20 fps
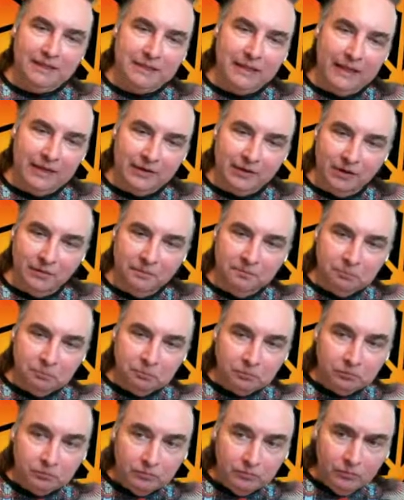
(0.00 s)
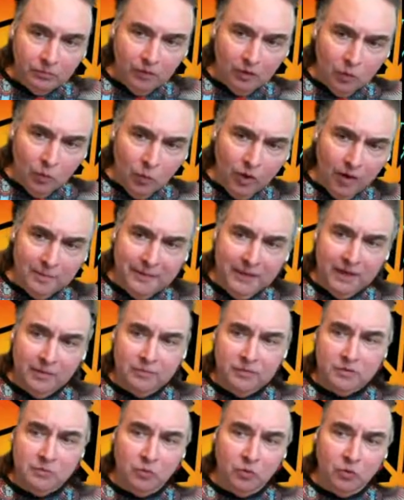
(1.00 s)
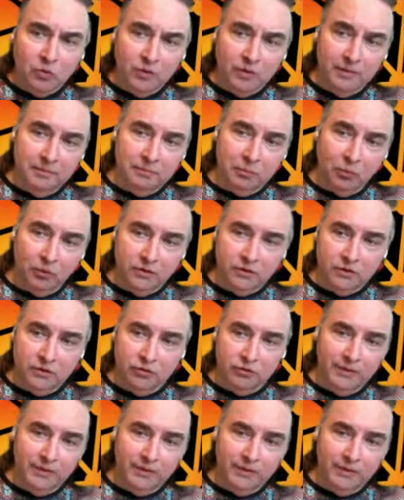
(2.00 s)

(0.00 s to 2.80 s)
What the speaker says: later where it becomes more important to